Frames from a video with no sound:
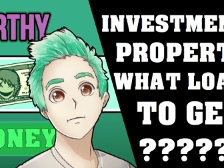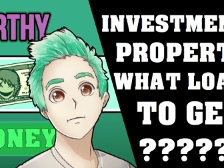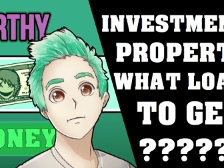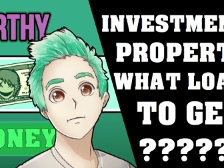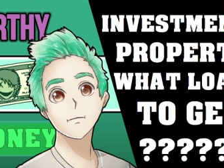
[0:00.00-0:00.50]

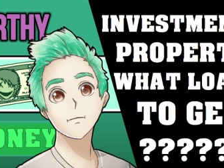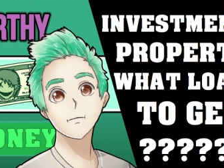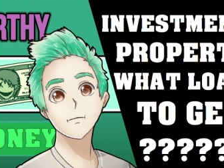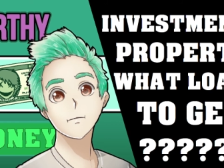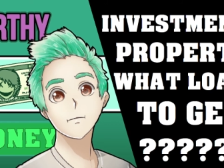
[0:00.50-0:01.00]
but you
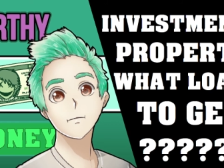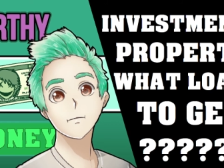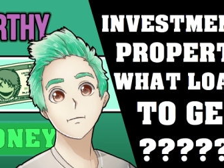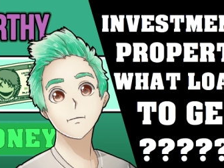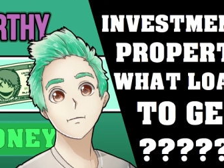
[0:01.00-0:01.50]
have to
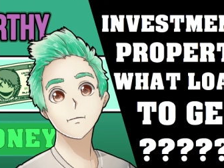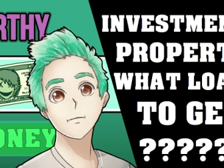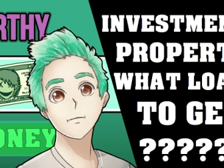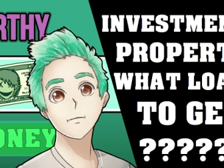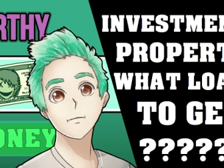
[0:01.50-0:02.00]
run the numbers
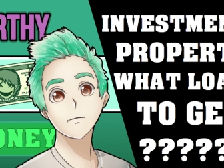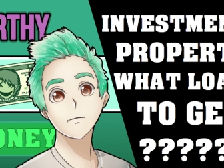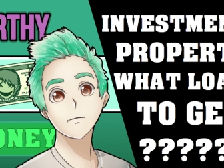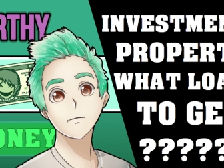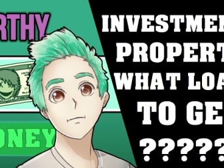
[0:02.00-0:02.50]
correctly
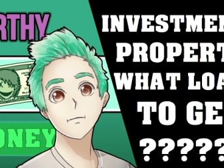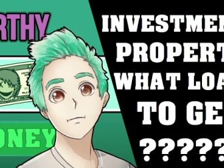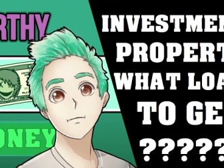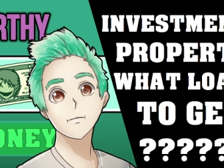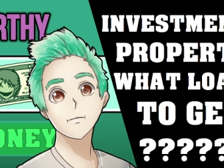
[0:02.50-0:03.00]
to make
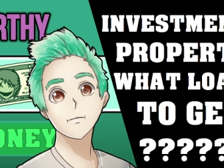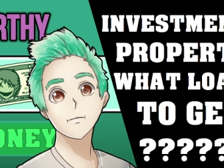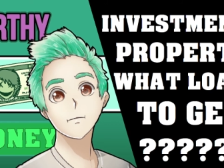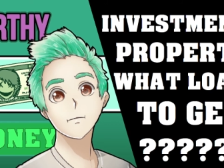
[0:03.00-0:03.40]
sure